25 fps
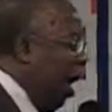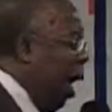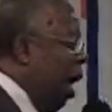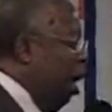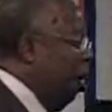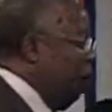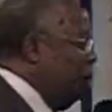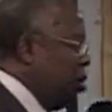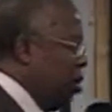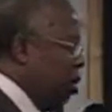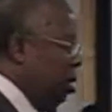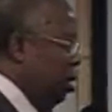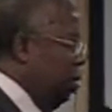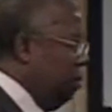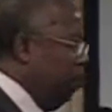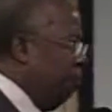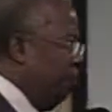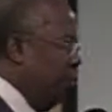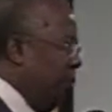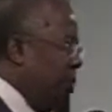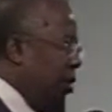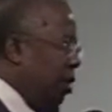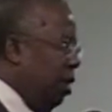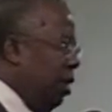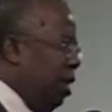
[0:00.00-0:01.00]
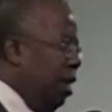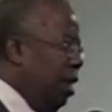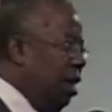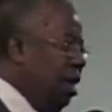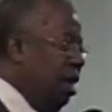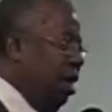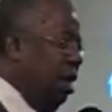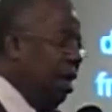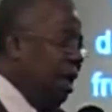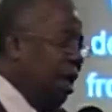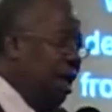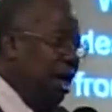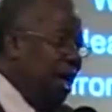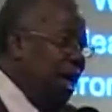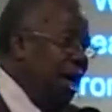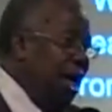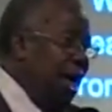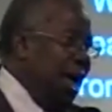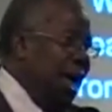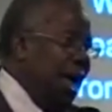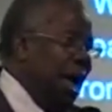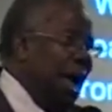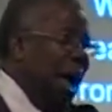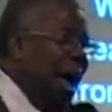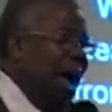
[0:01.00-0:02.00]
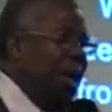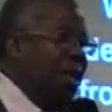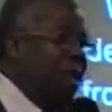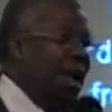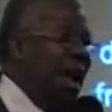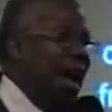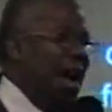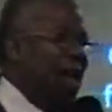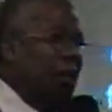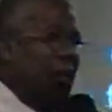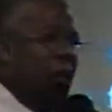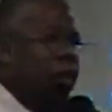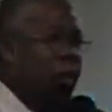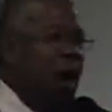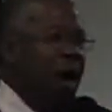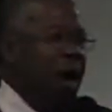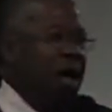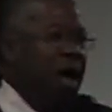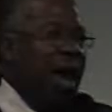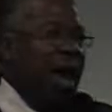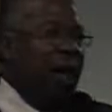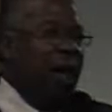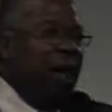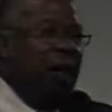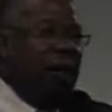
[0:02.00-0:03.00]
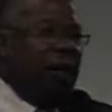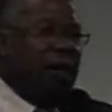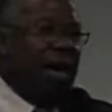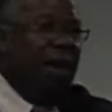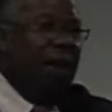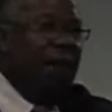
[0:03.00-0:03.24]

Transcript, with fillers: Ghost. Isaiah twenty-eight, verse